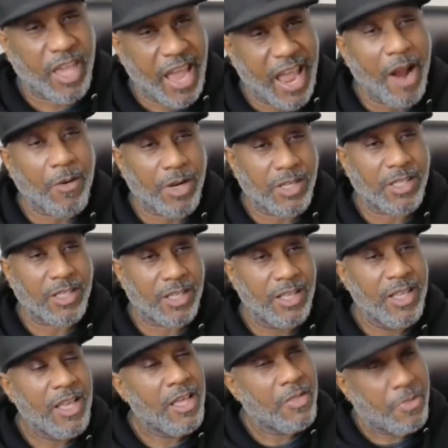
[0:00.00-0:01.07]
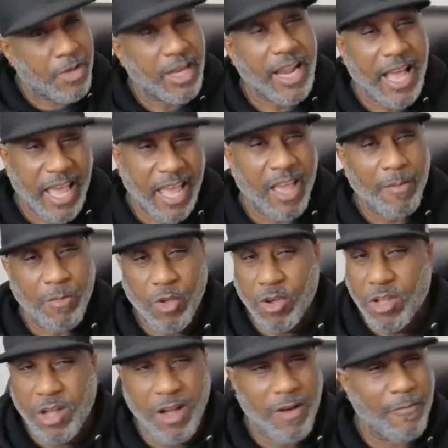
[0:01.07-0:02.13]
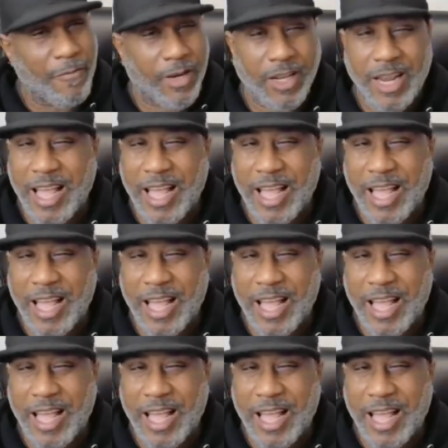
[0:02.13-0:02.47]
character than I am your comfort.